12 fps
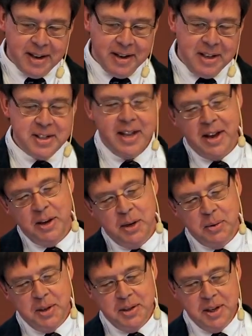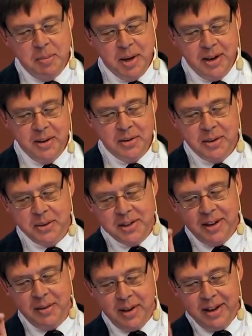he said that in a UTC meeting. So it was
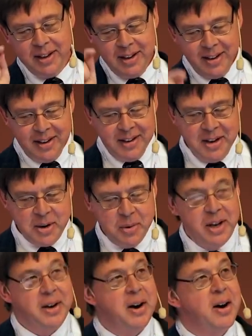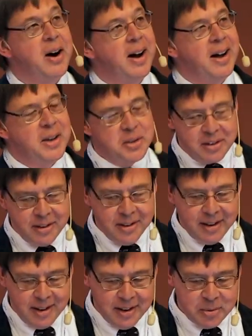kind of like, you know, in our eyes,
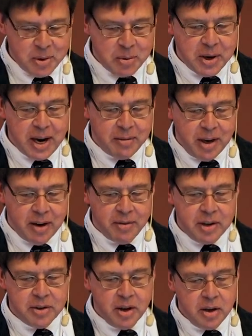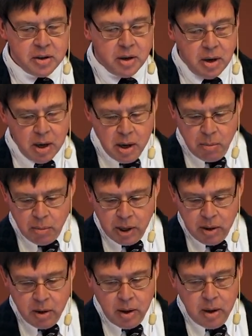we weren't having enough education. But,